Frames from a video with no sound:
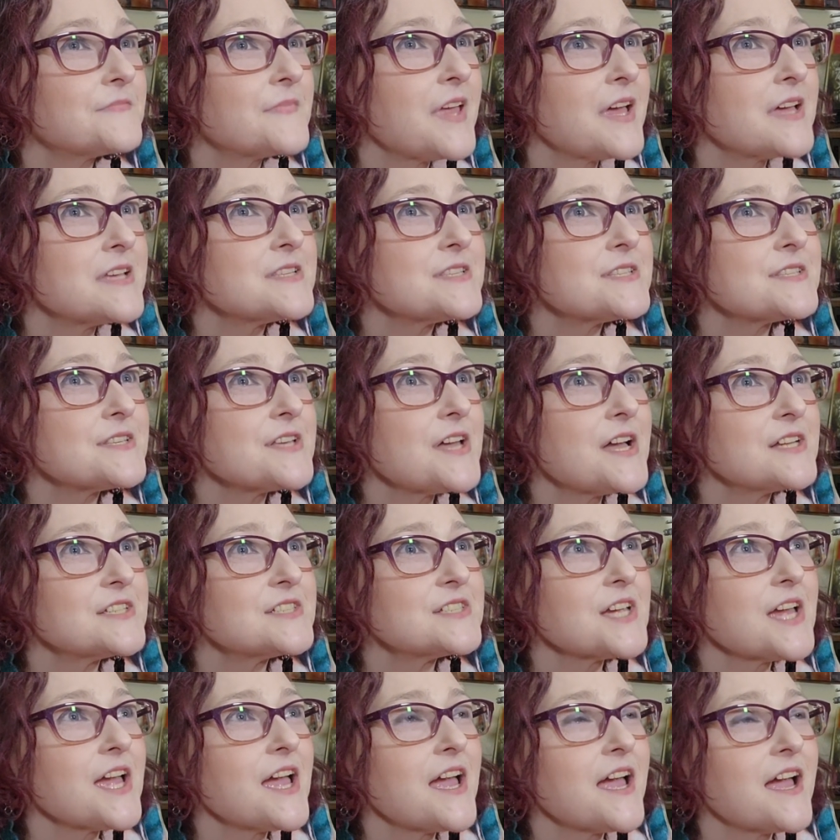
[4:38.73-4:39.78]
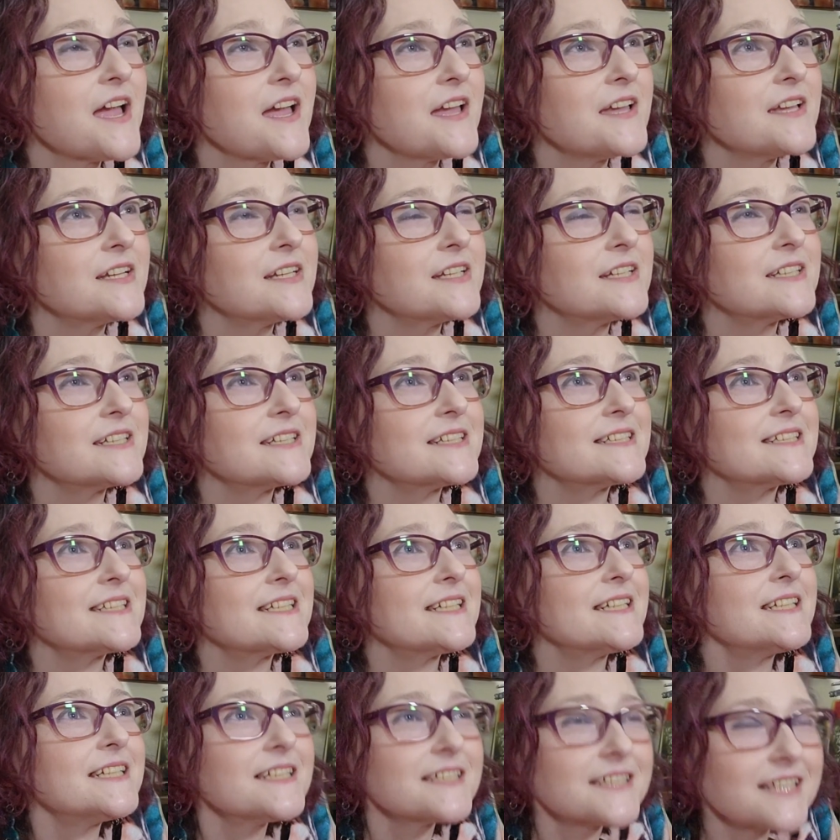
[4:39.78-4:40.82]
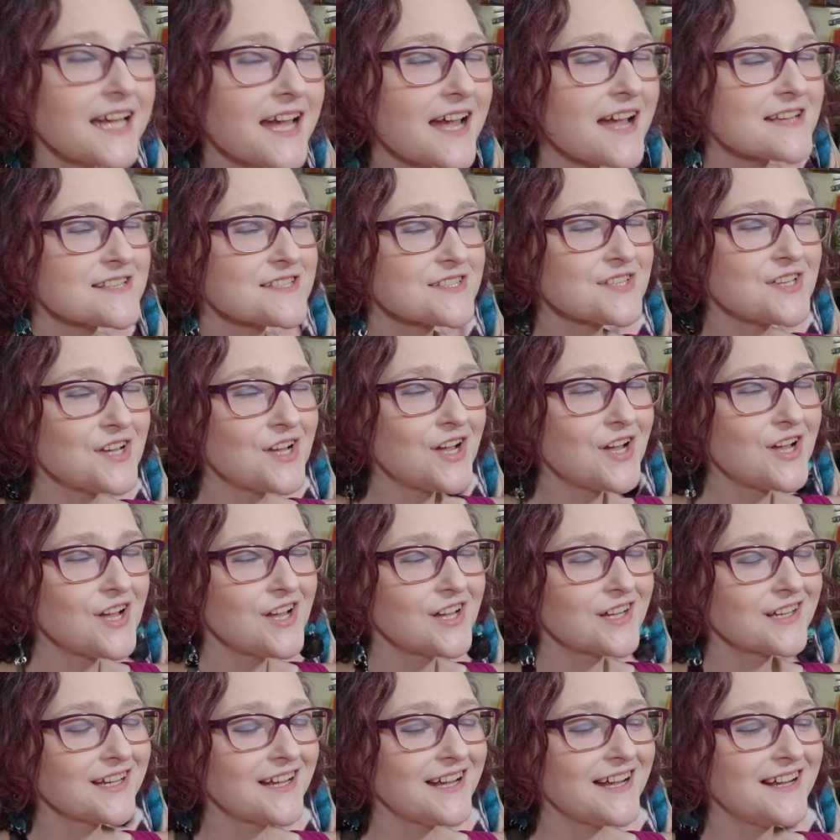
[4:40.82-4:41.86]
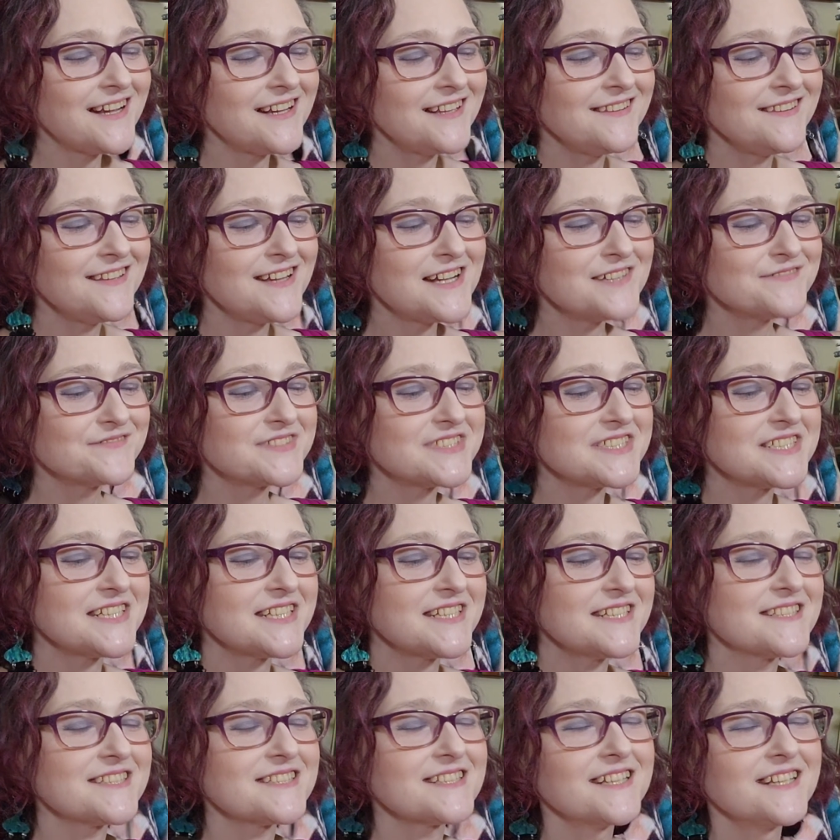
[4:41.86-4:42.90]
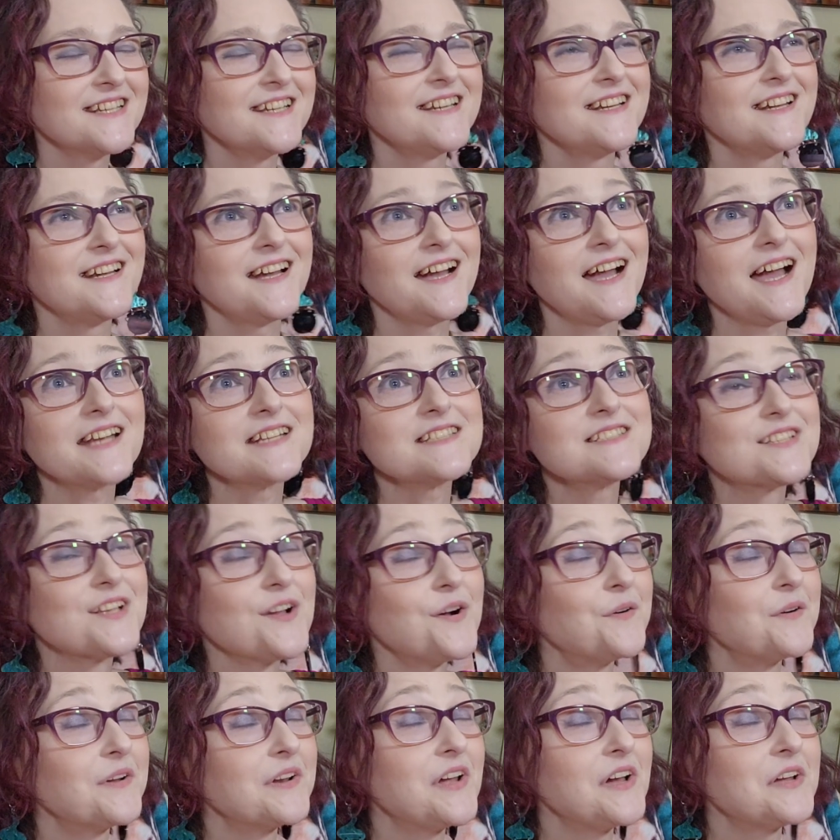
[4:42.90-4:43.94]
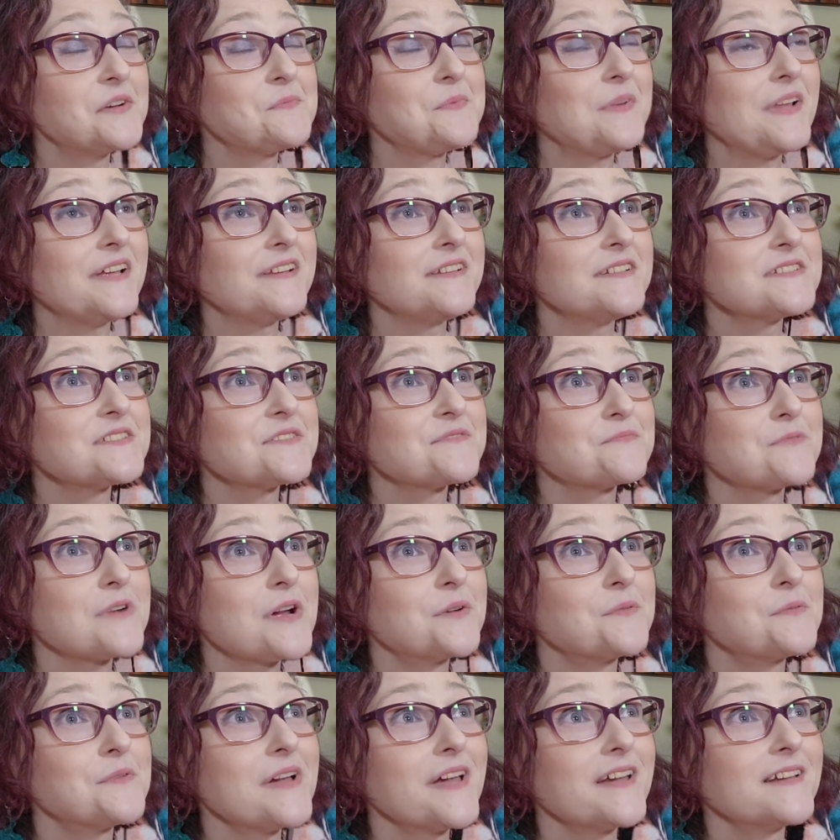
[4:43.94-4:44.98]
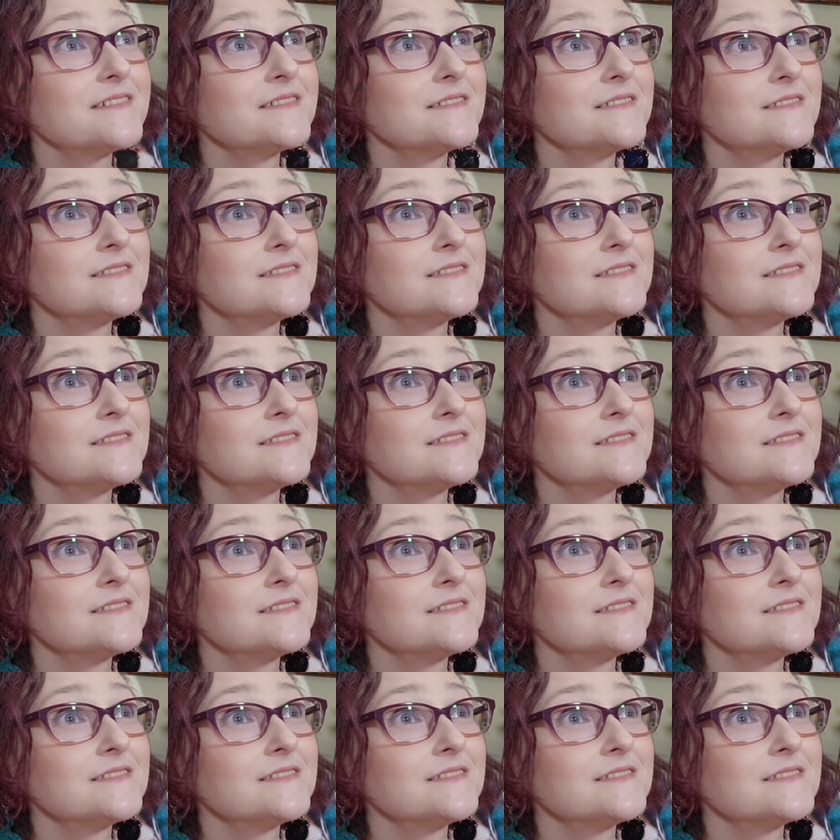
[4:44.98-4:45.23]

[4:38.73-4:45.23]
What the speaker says: That's such a kick-ass song. I loved it. That is going on a playlist right away.